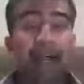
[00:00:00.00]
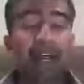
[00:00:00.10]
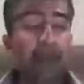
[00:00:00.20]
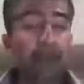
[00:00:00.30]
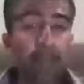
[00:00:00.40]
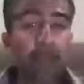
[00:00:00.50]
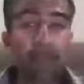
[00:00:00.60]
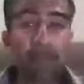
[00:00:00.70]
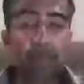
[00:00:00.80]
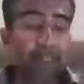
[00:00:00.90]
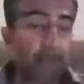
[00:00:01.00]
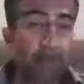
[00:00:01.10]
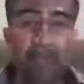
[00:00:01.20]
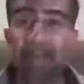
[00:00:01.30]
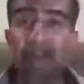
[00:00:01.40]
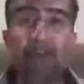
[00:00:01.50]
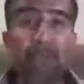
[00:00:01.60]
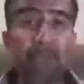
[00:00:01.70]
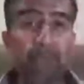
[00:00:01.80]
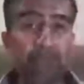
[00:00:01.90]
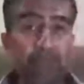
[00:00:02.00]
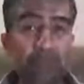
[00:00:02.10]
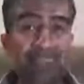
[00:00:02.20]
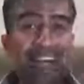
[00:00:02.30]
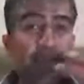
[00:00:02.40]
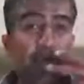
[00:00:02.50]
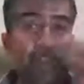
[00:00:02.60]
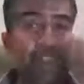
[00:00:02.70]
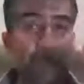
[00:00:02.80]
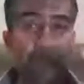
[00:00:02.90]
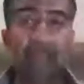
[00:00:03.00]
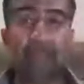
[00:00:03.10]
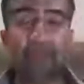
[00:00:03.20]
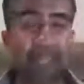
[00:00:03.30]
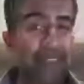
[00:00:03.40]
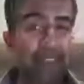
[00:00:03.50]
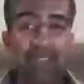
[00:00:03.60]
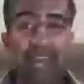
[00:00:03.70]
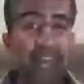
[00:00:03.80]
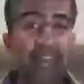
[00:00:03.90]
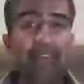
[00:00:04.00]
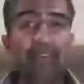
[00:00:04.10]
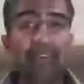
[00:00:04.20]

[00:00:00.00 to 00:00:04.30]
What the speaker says: I know a lot of people, some of my family members, who would light up a cigarette back in the day